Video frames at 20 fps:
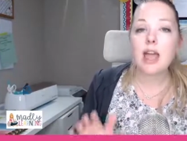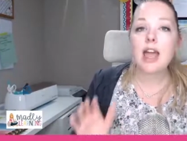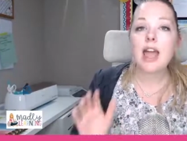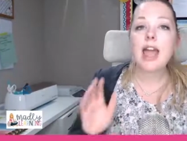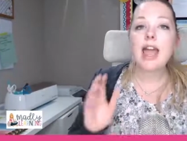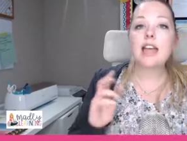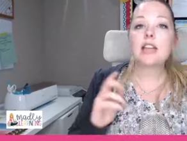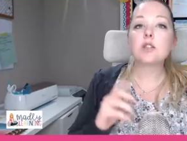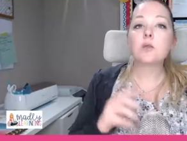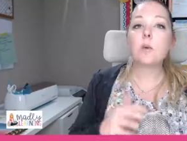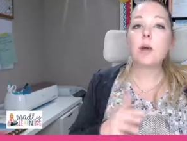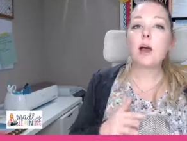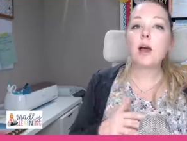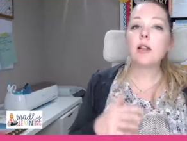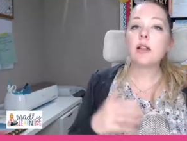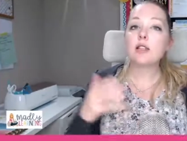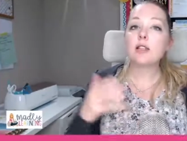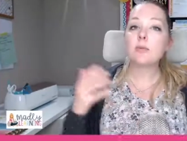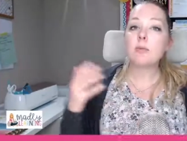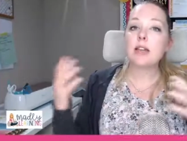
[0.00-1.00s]
as well
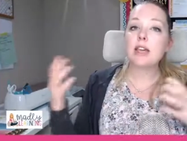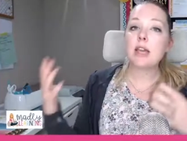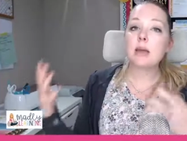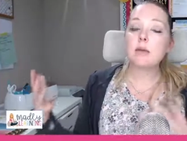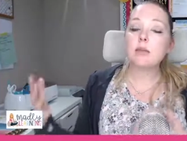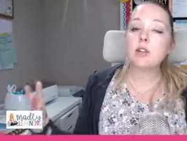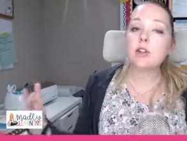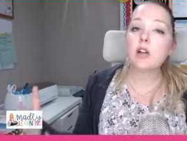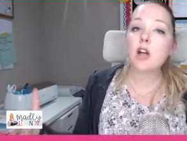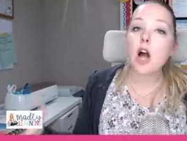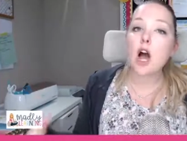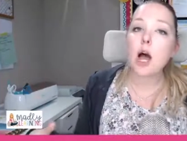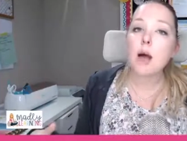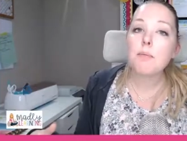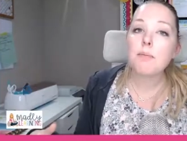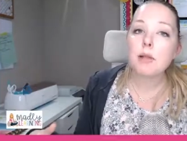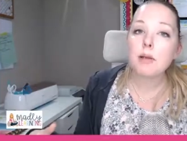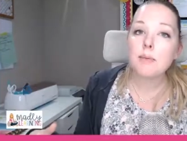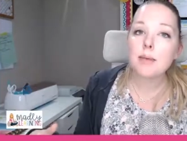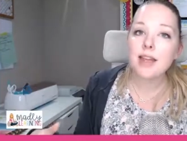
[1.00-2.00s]
as being able to
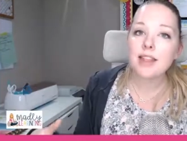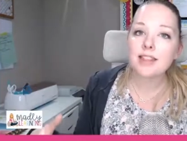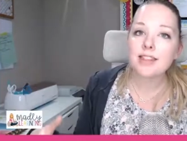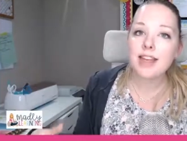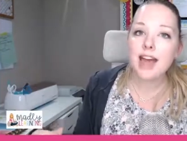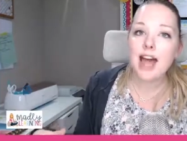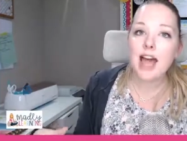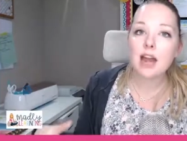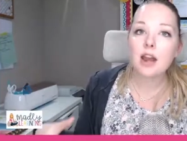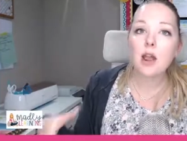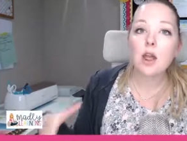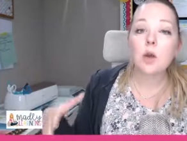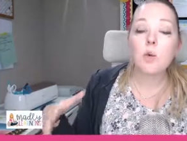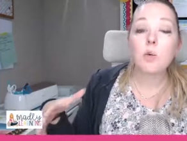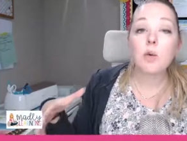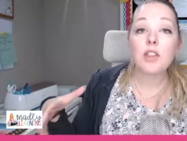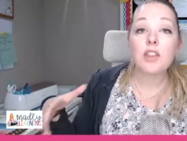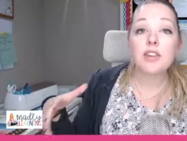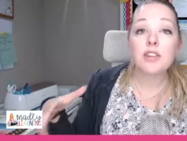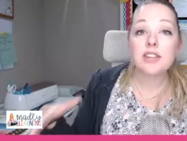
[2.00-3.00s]
complement that
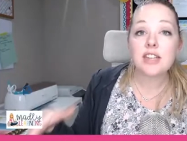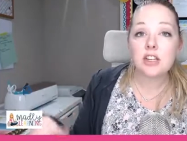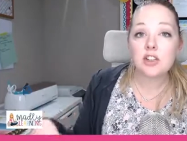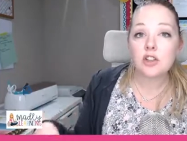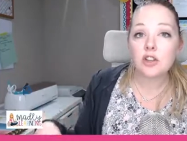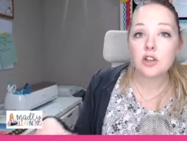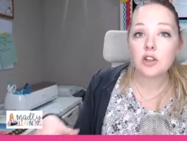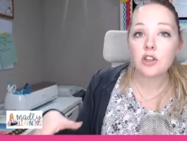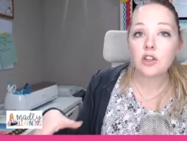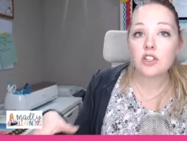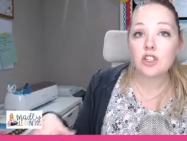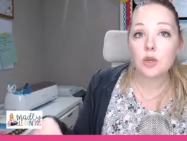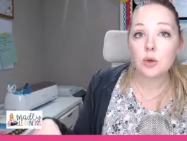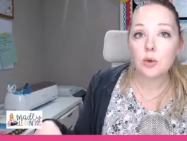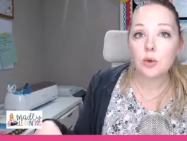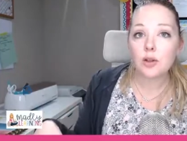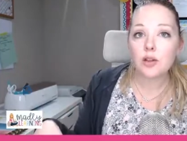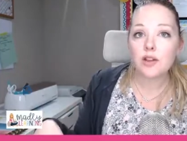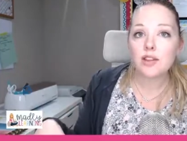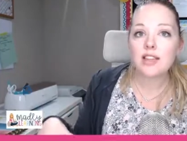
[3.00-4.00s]
with digital
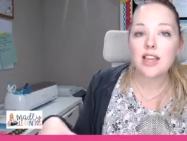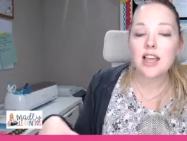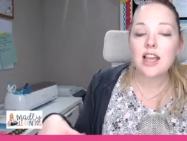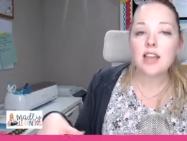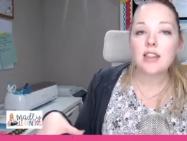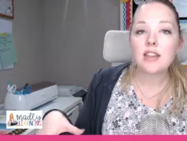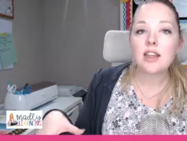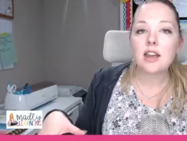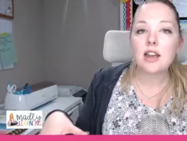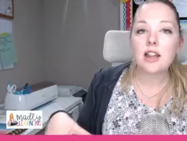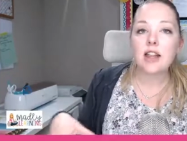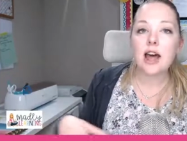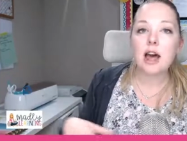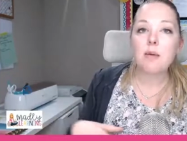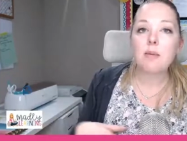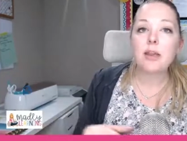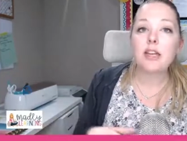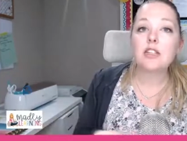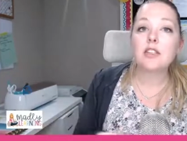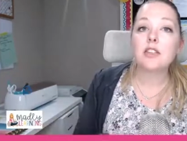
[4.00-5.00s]
tools that allow
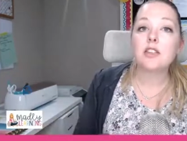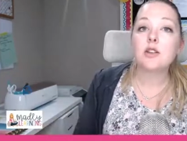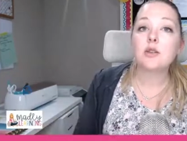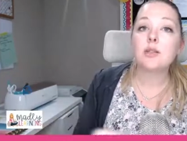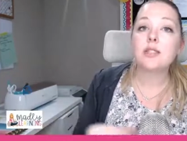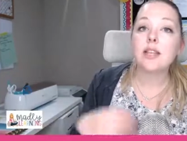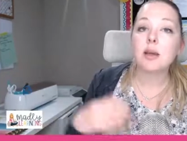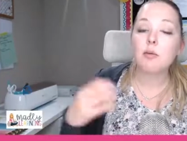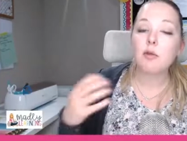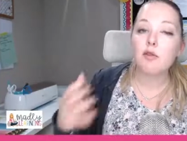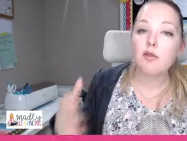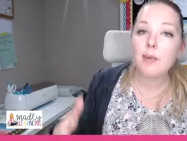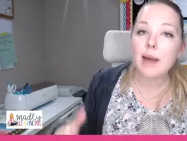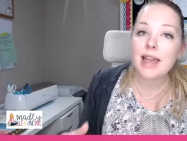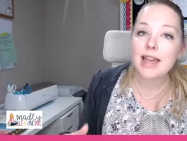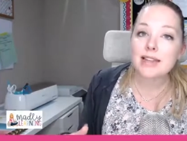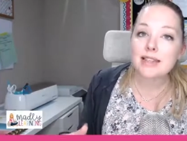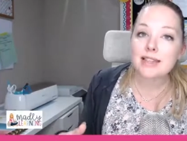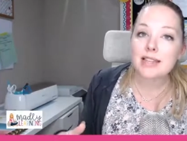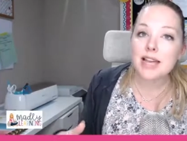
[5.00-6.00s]
me to do some of my
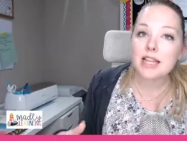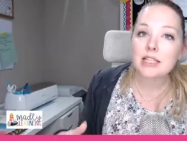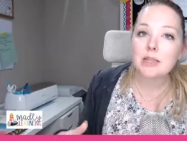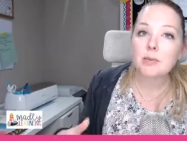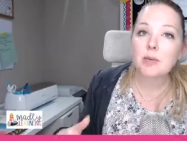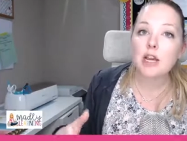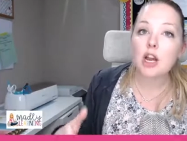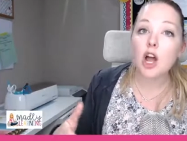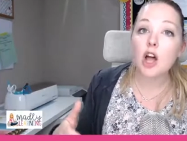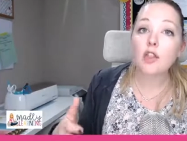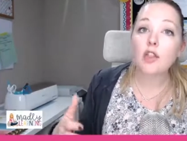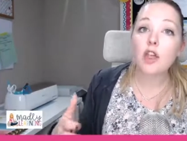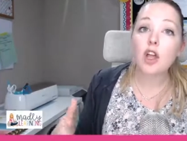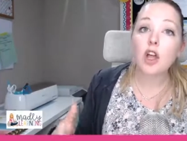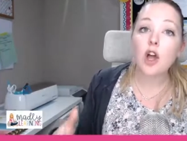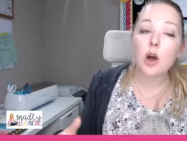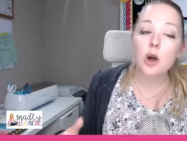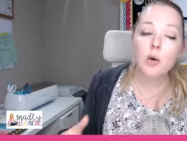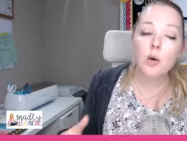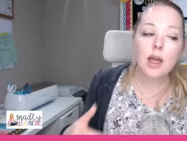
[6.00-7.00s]
assessment on the
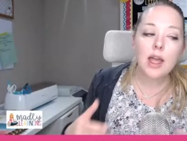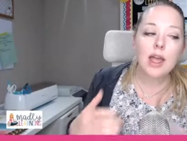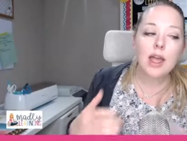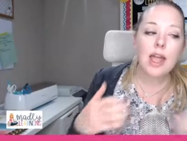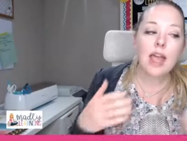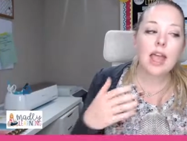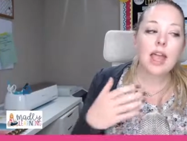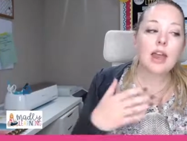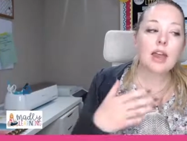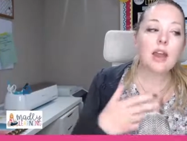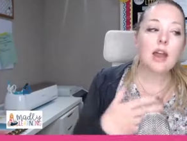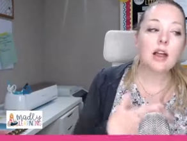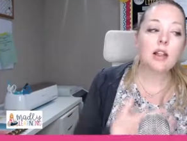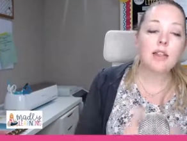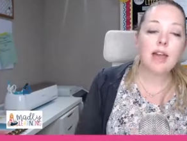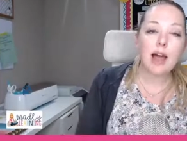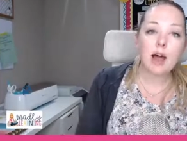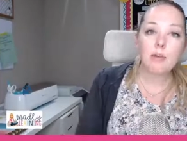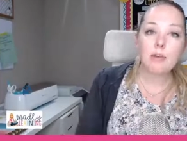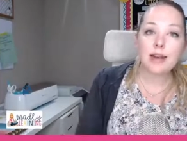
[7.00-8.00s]
go and
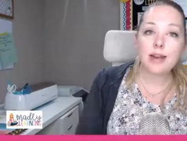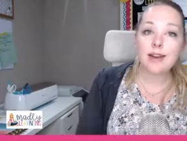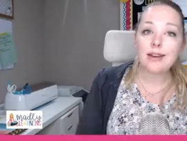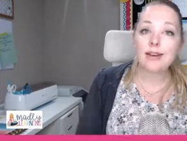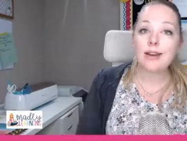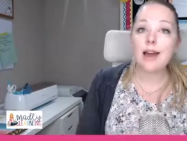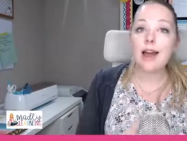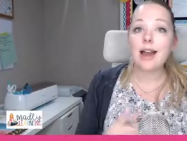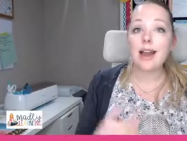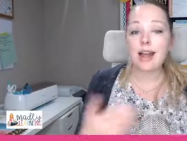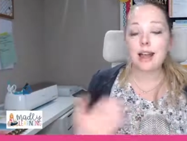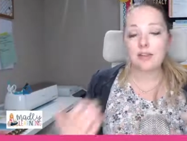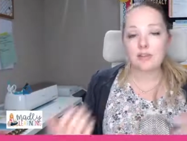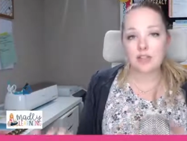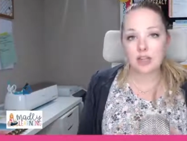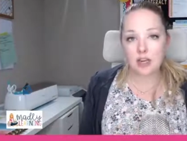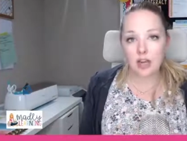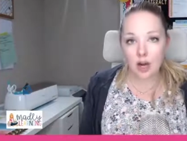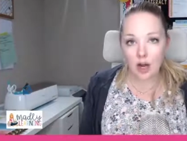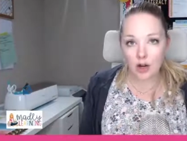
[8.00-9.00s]
allow me to not have
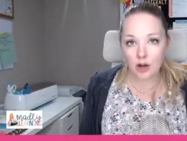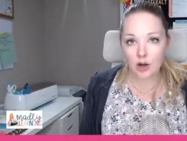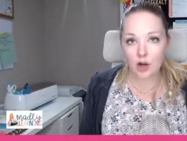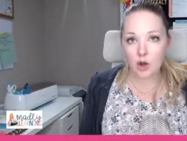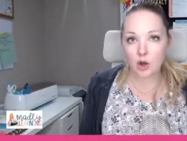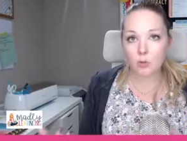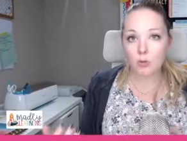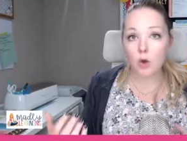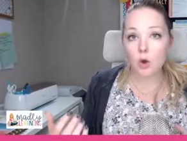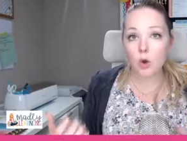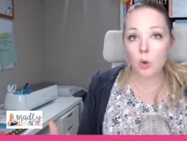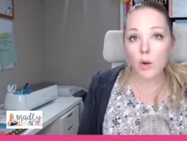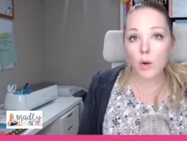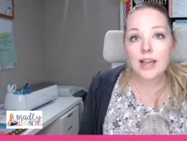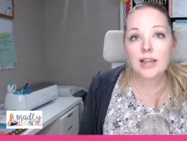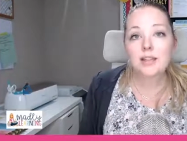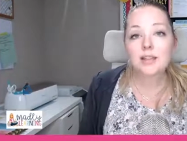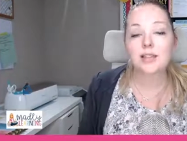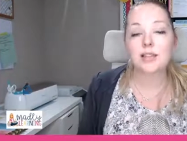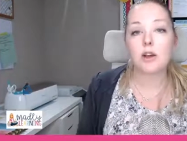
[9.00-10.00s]
to cart home
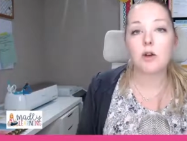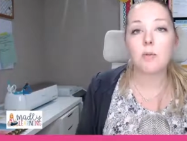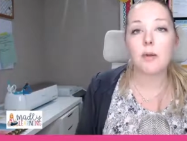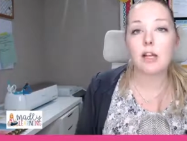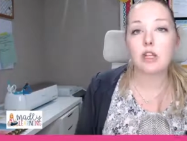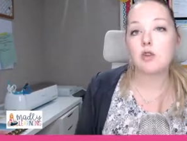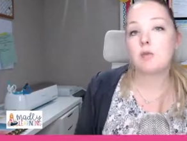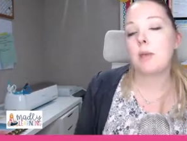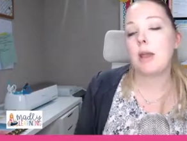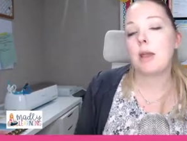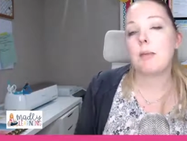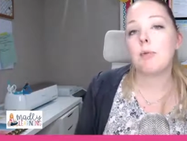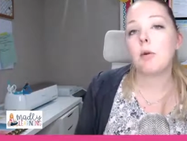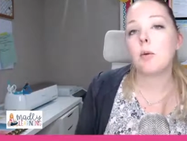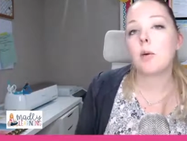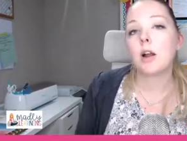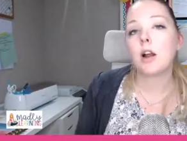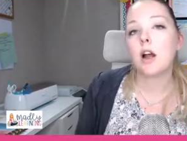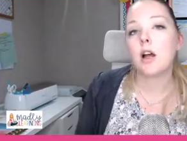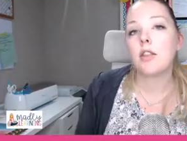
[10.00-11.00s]
quite so much
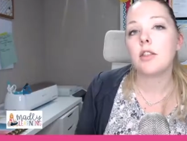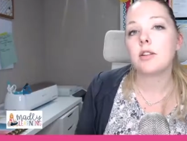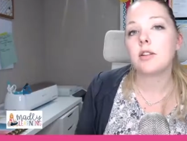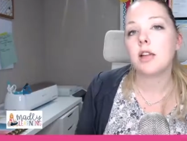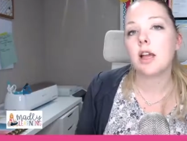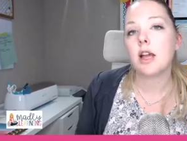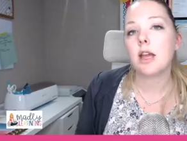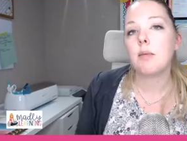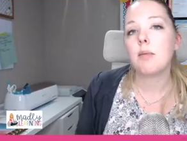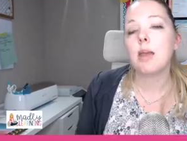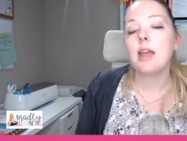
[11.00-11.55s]
paperwork all the time